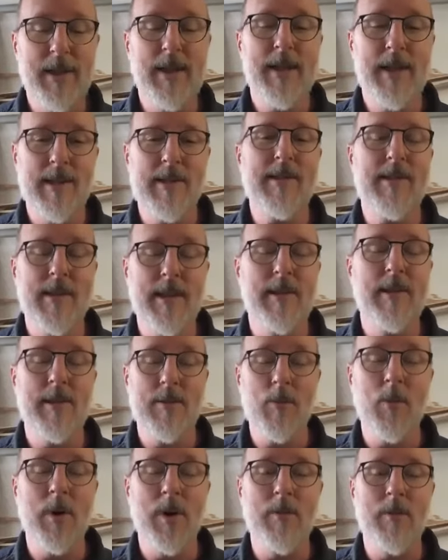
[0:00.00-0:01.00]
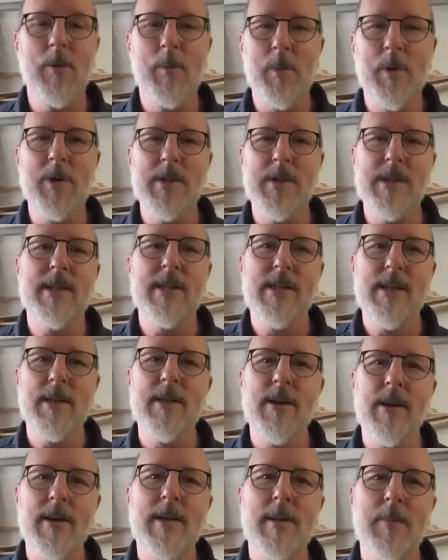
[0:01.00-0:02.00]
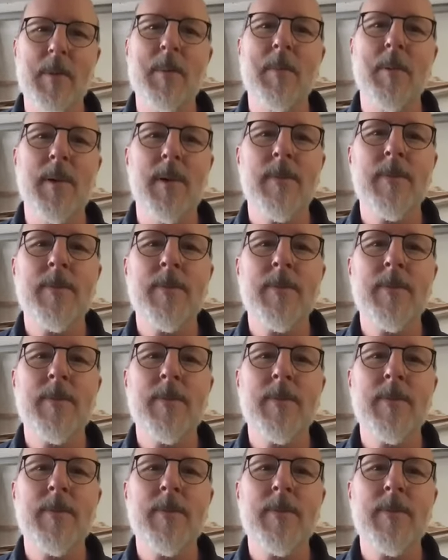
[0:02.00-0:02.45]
It's a wonderful process to talk to people.